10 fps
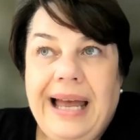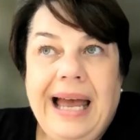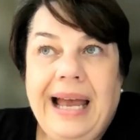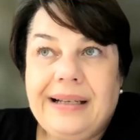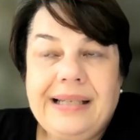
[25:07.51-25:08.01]

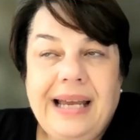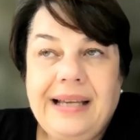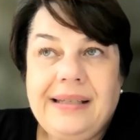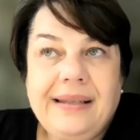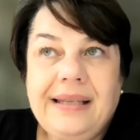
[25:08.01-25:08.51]

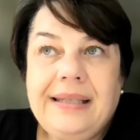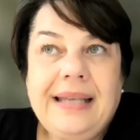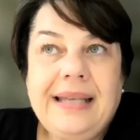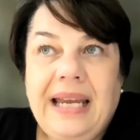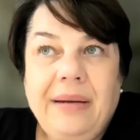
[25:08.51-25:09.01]
access the
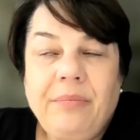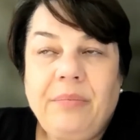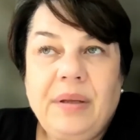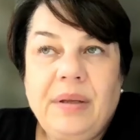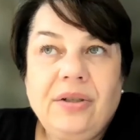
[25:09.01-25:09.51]

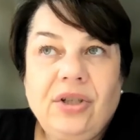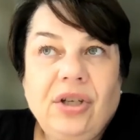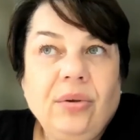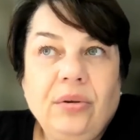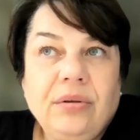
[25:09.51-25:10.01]
same
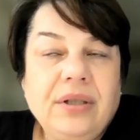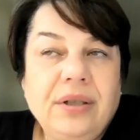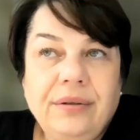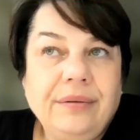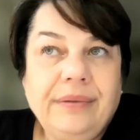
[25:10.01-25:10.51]
tool
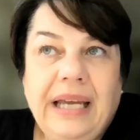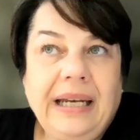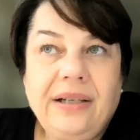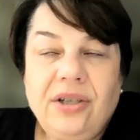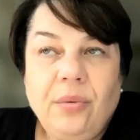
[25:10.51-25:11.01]
to get
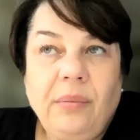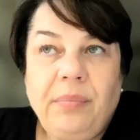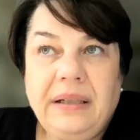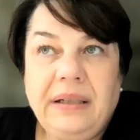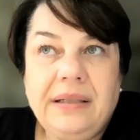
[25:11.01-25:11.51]
into a
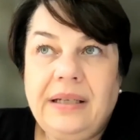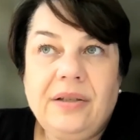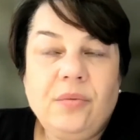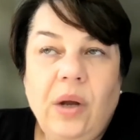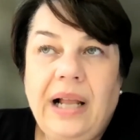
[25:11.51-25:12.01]
building
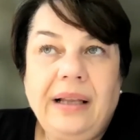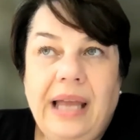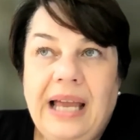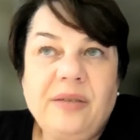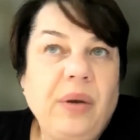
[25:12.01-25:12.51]
as
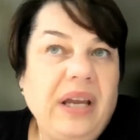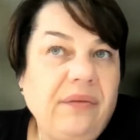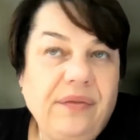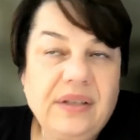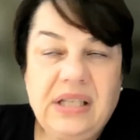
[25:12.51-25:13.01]
well as pay
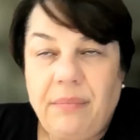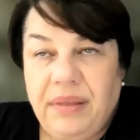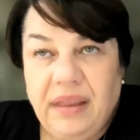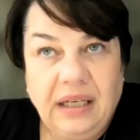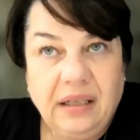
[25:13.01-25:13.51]
for
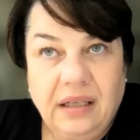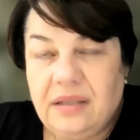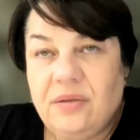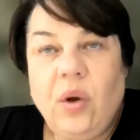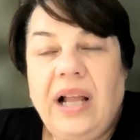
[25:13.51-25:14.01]
something,
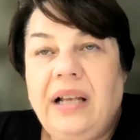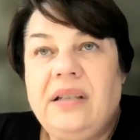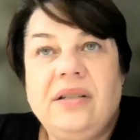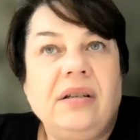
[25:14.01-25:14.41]
as well as